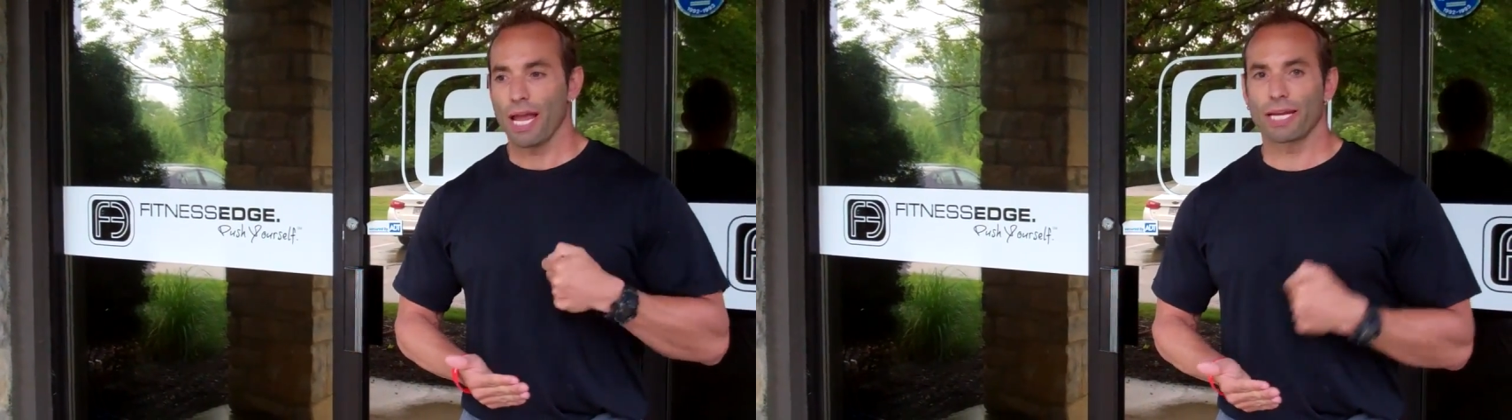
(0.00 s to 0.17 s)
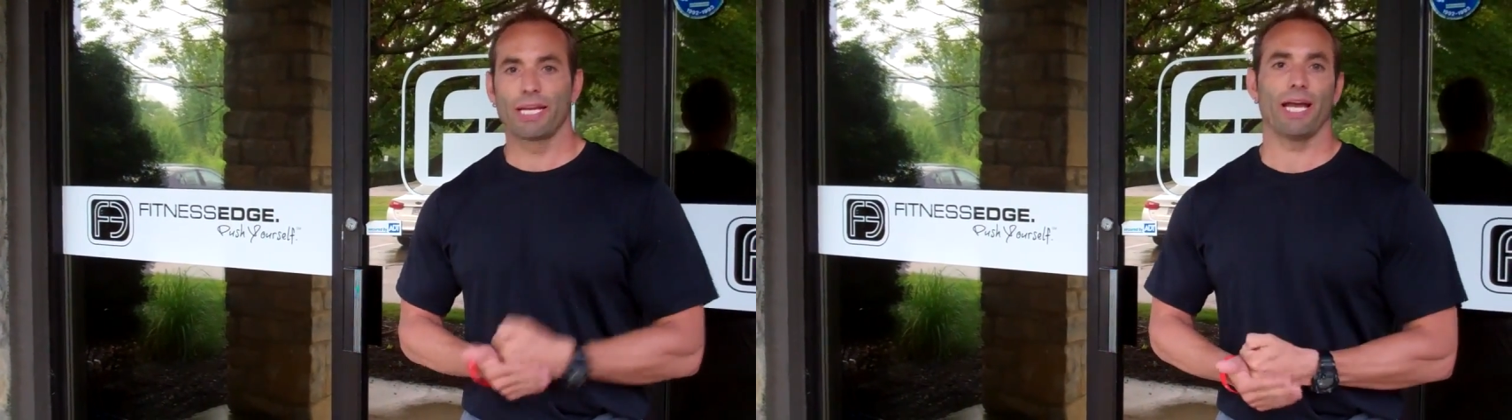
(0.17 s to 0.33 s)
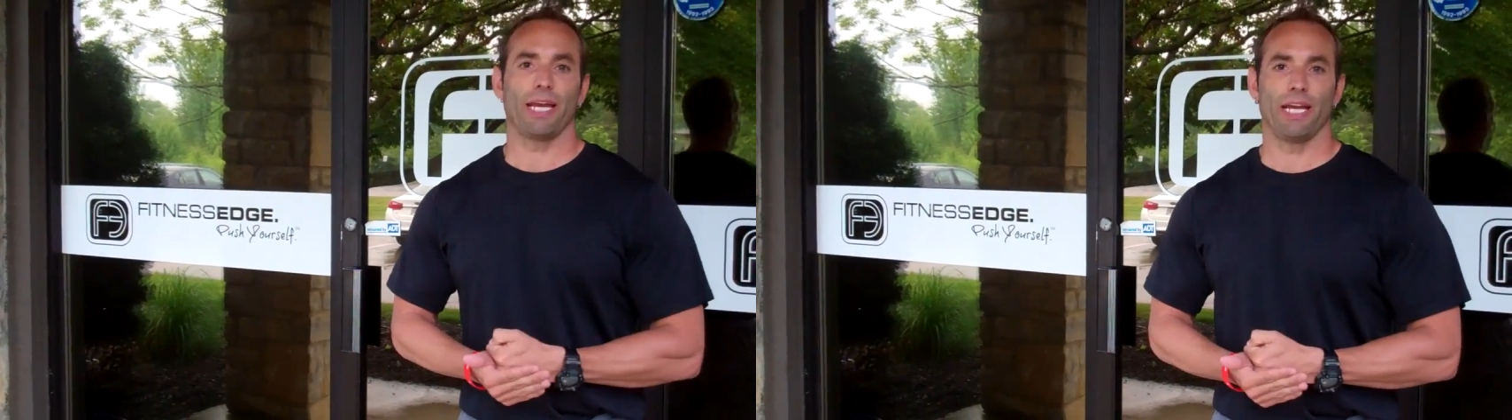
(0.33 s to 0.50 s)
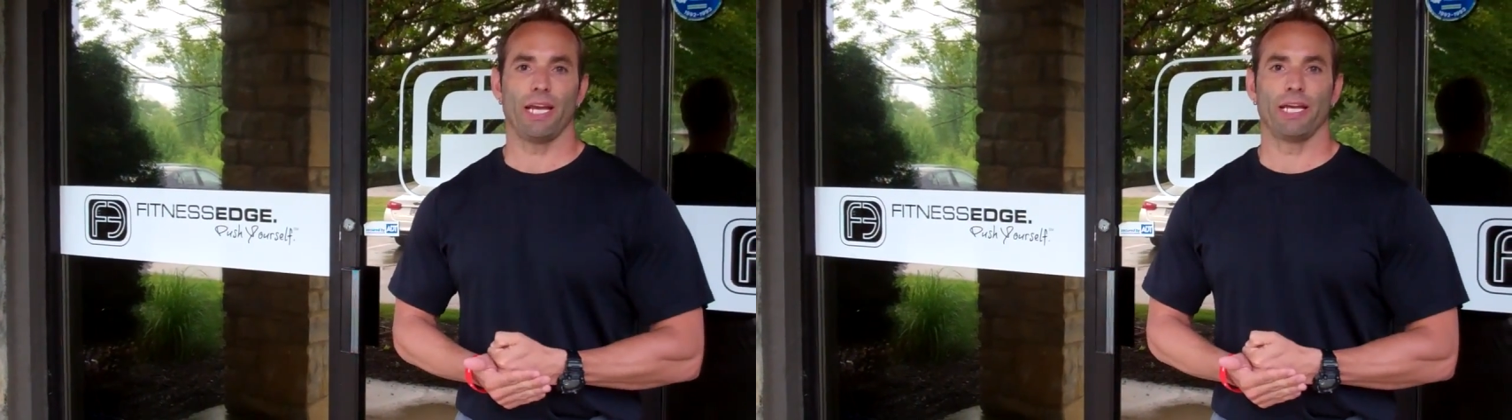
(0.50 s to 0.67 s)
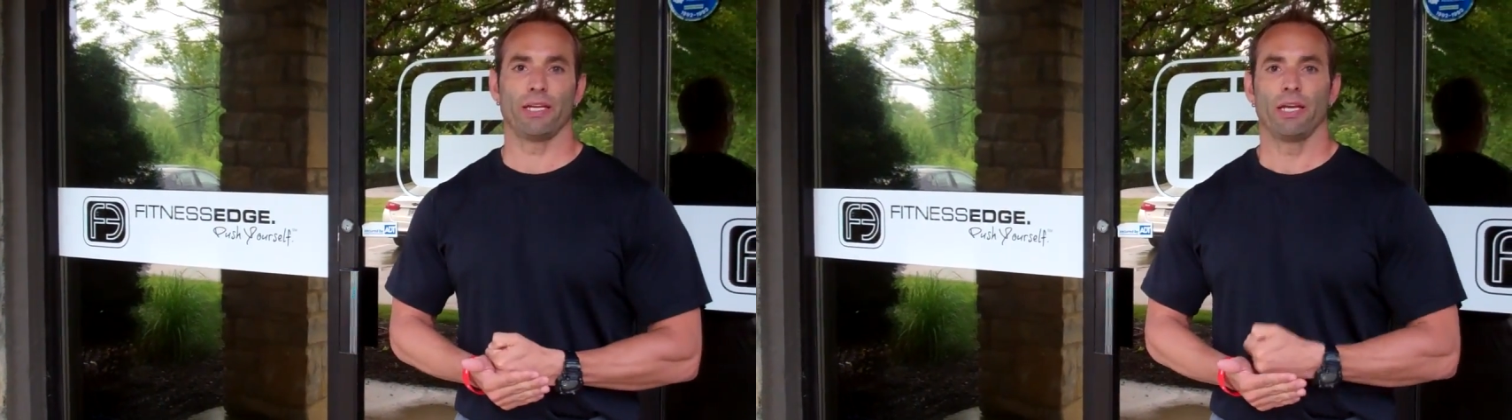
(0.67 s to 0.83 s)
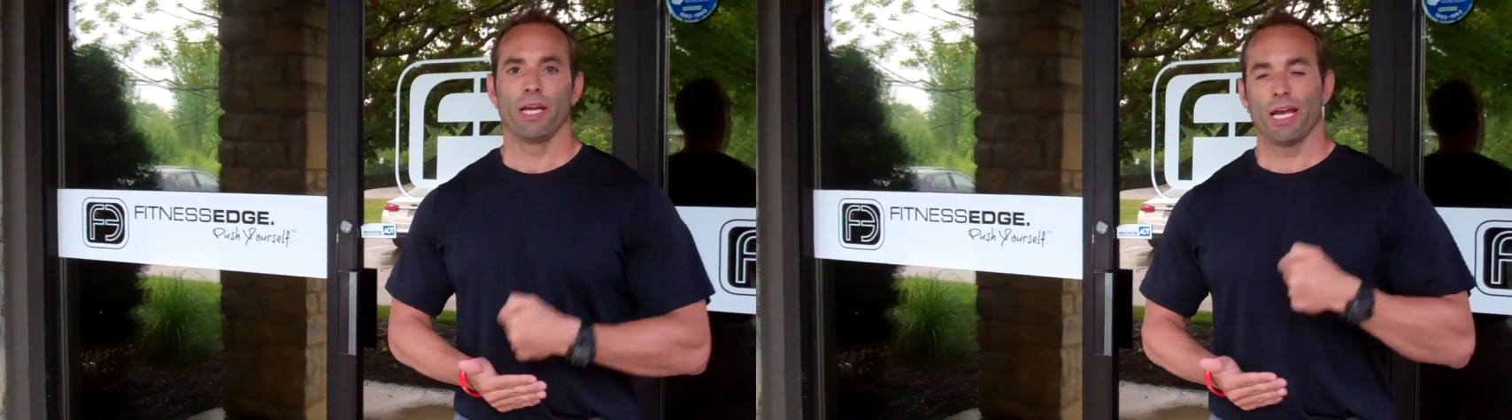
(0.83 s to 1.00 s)
and get
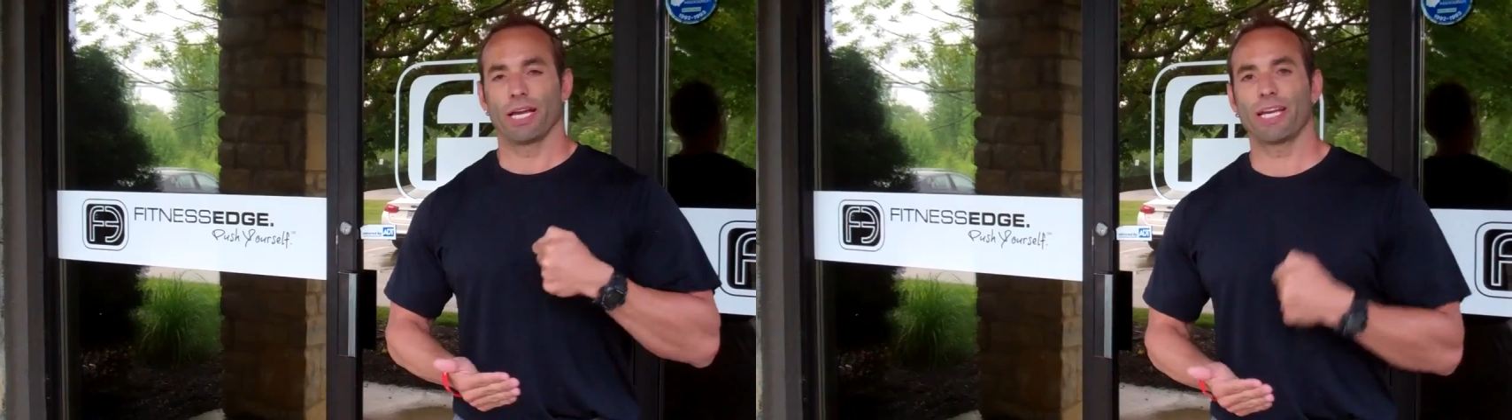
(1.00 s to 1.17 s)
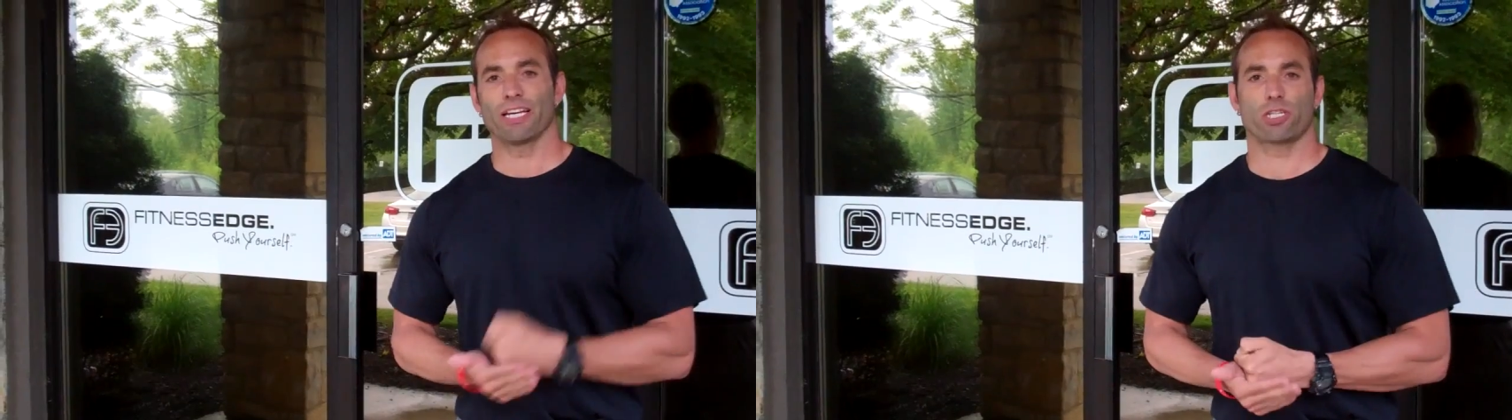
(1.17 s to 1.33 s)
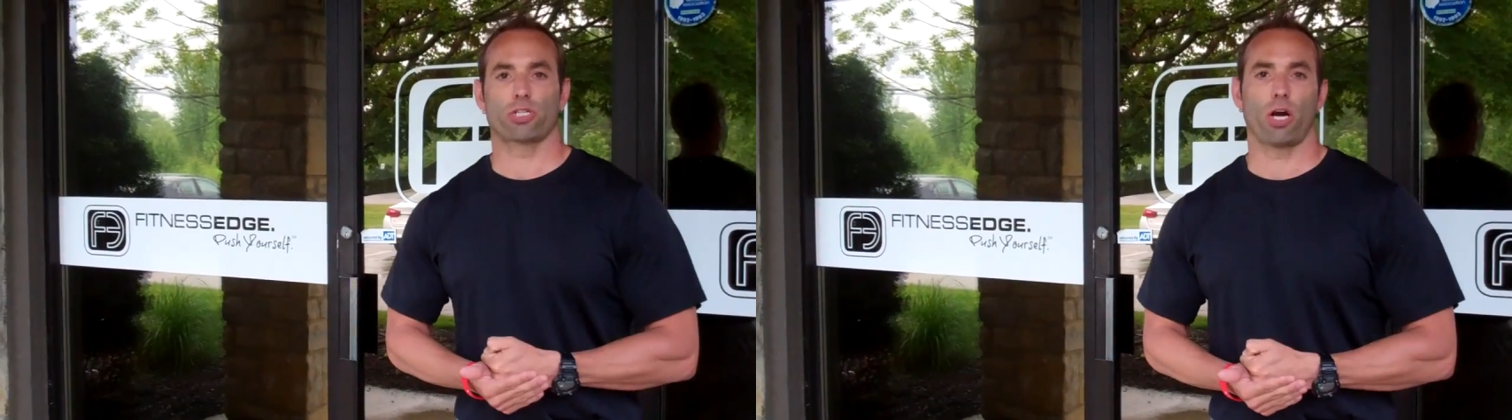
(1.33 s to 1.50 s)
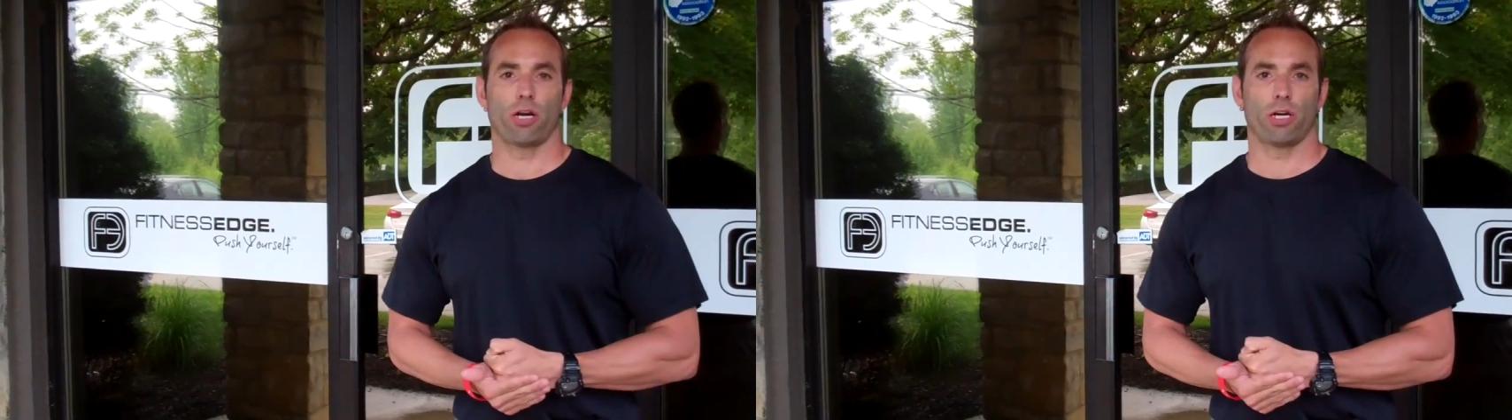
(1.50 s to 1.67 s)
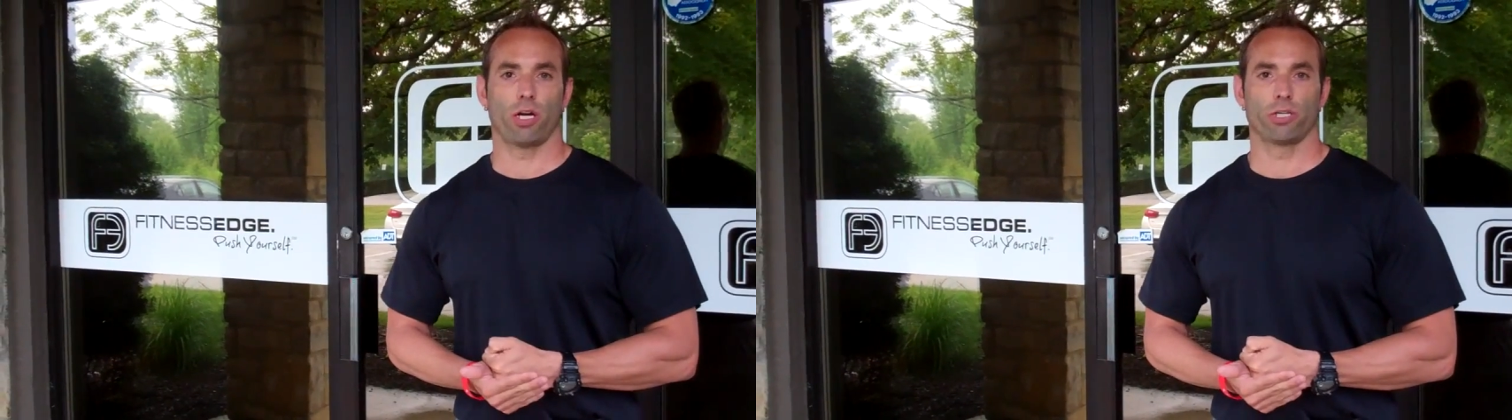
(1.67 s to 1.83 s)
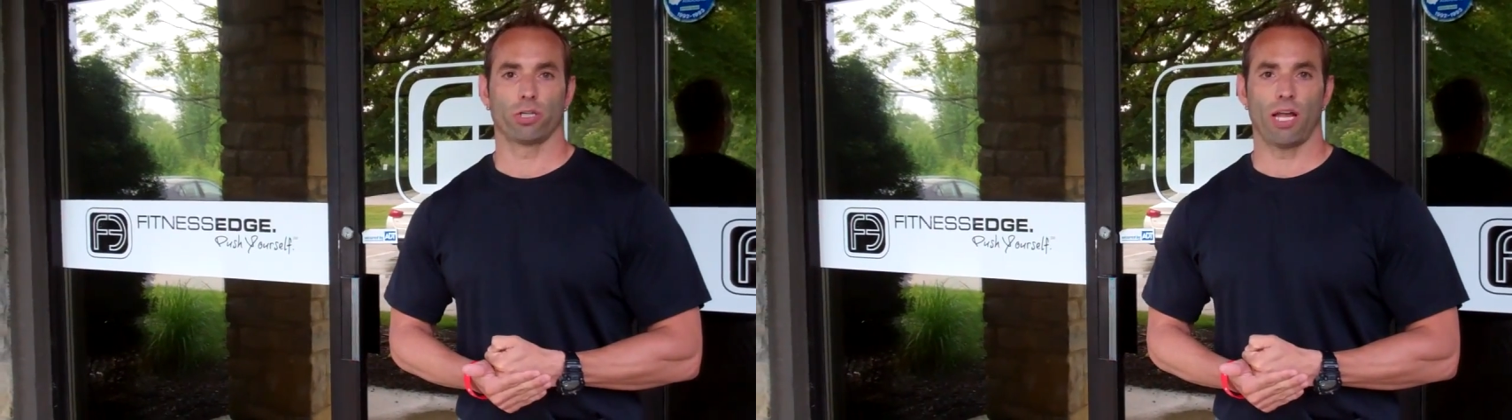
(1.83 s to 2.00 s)
in and get
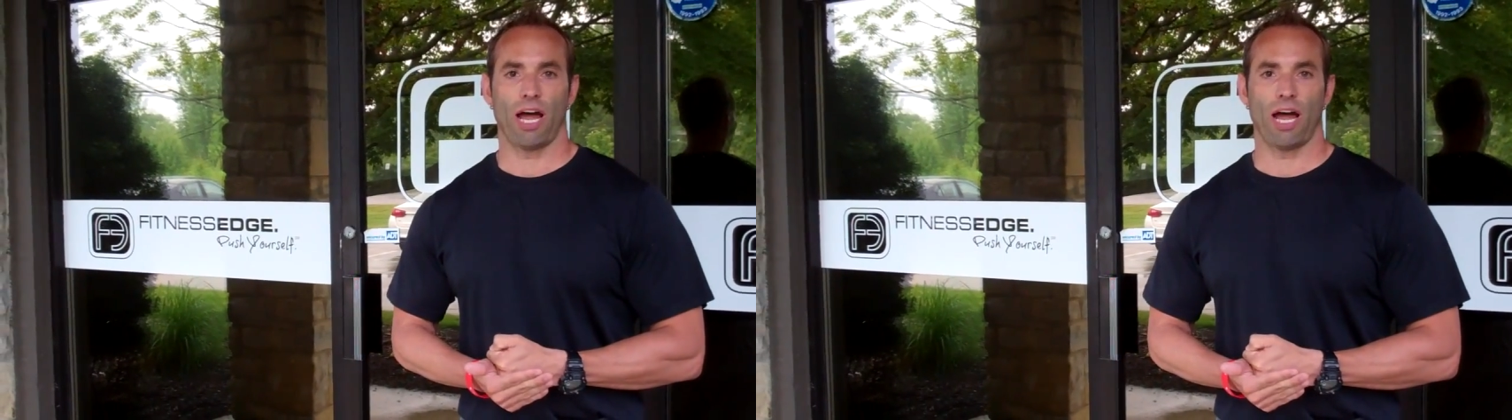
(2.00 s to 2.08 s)
started on your